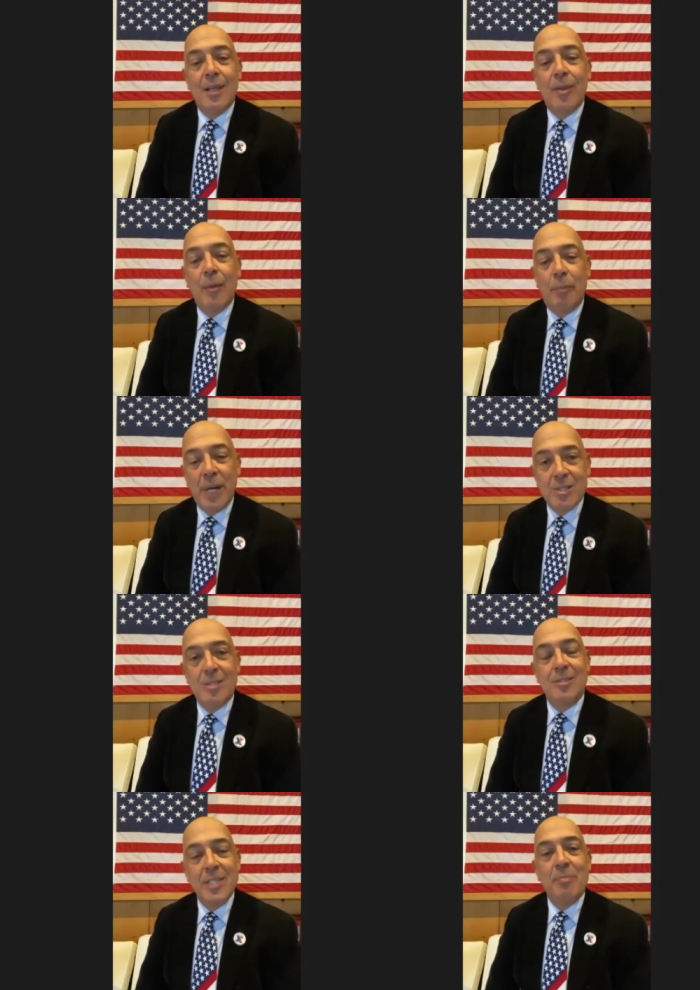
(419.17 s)
the
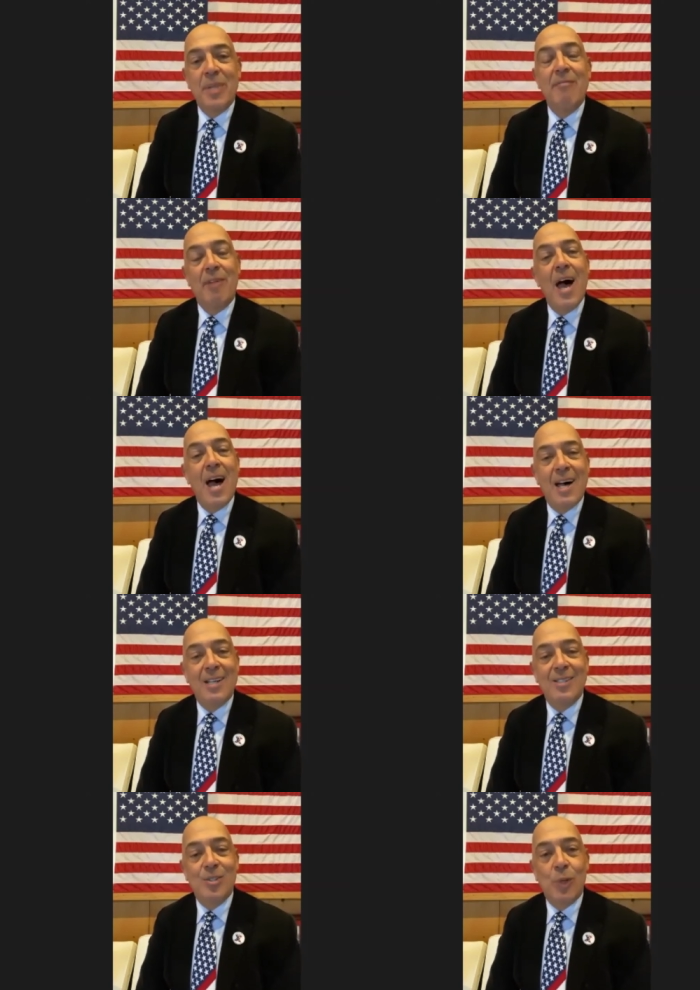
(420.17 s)
best sleep they've
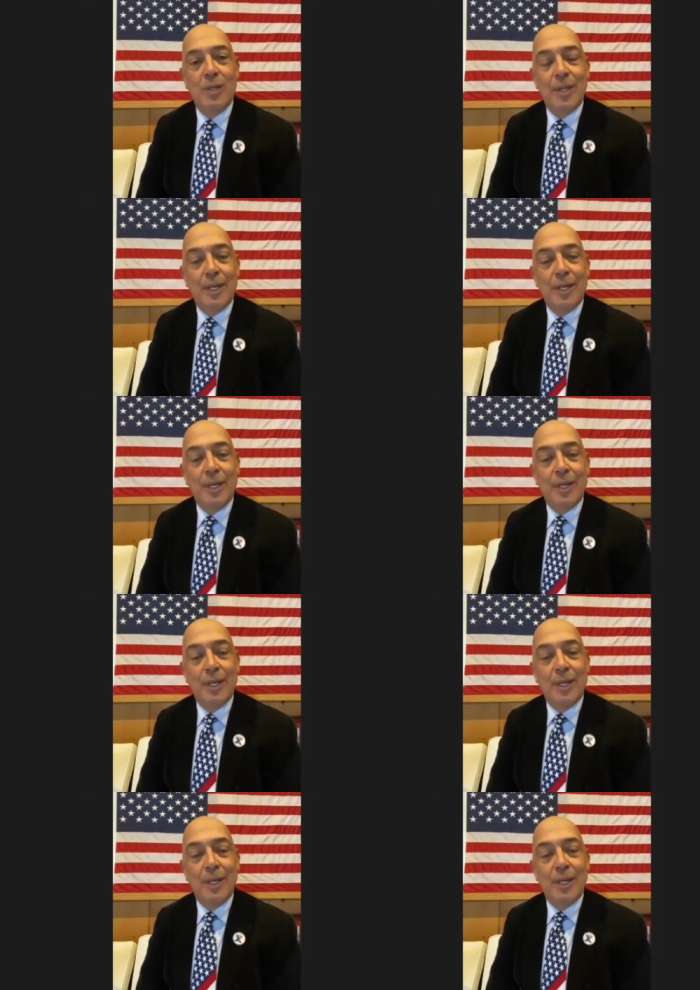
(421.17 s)
had is when their